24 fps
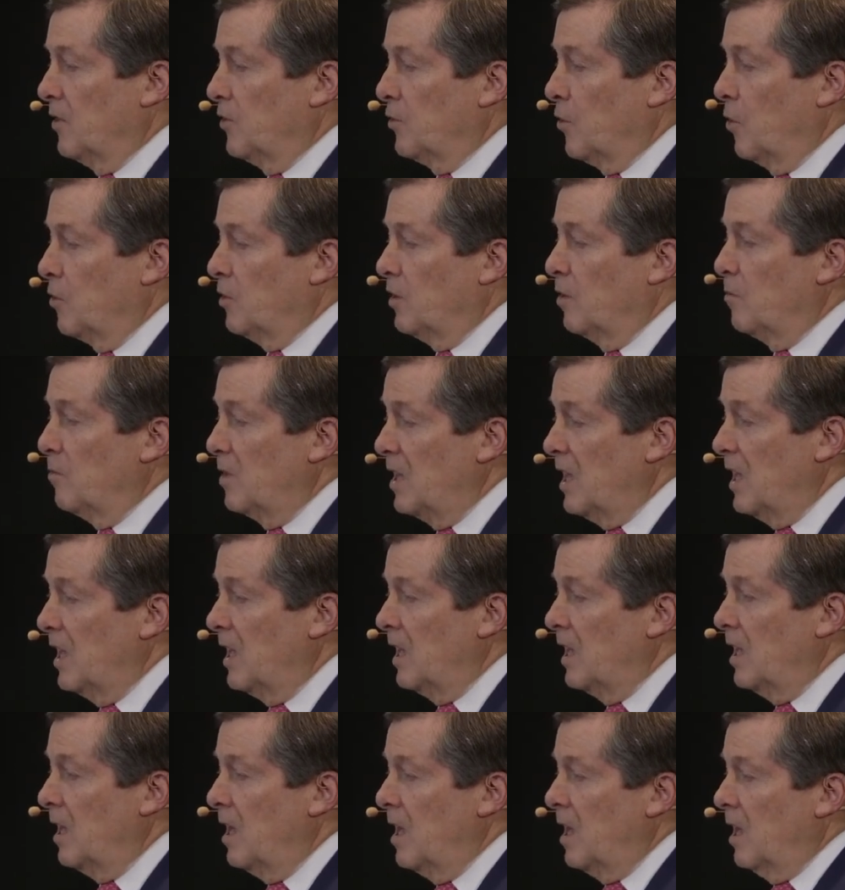And so to
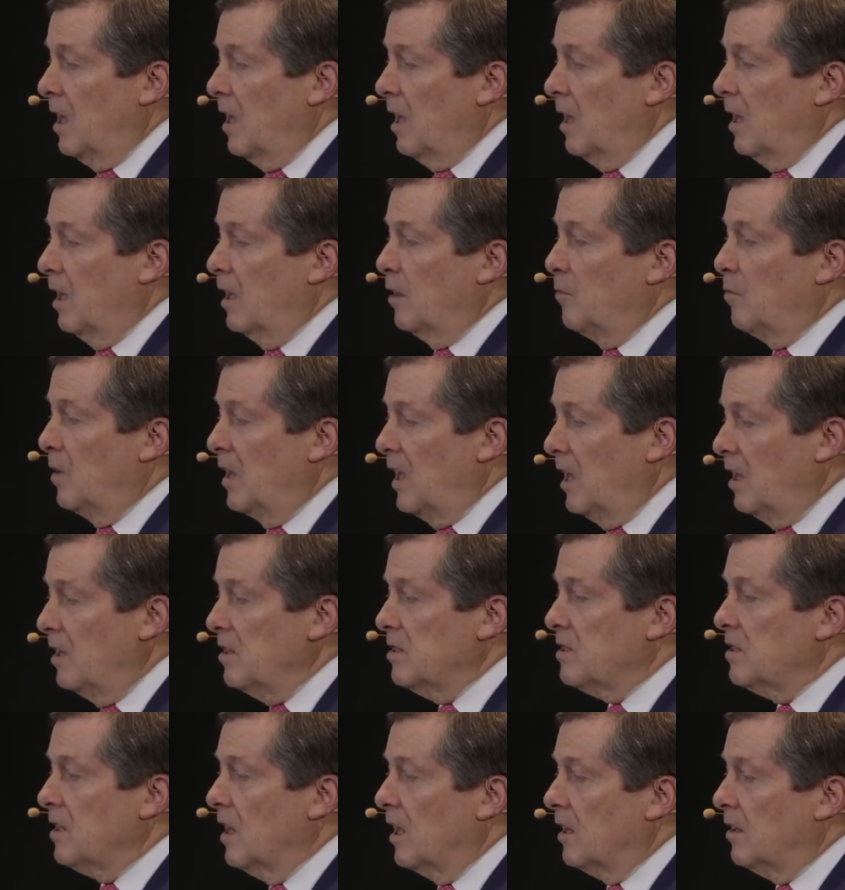me, it
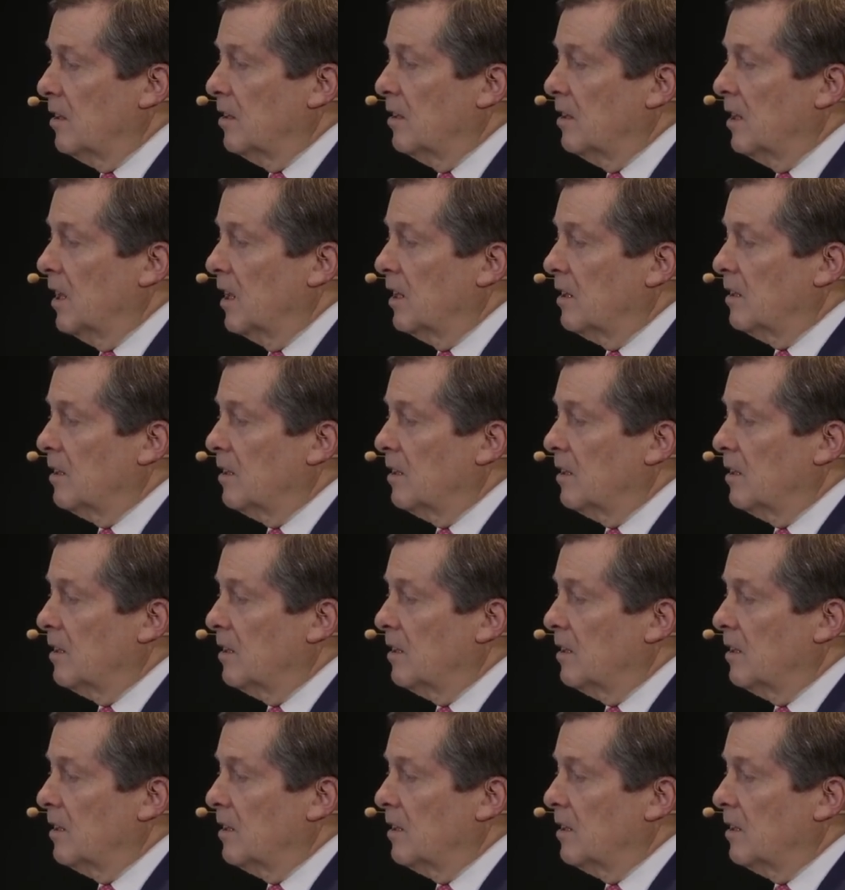means that